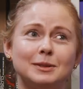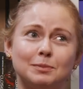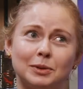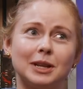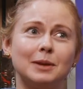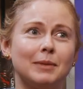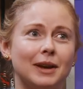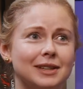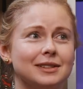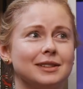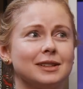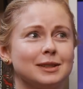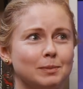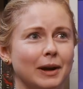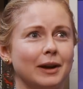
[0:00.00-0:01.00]
it's pretty
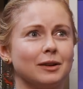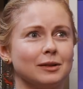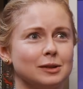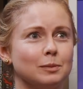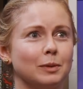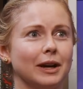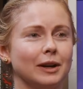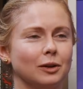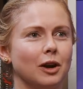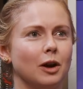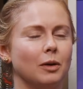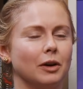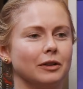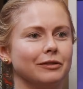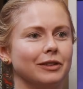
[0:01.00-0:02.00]
amazing the spirals your brain will
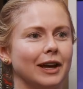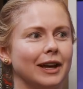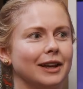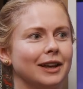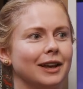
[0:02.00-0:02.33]
go on of like.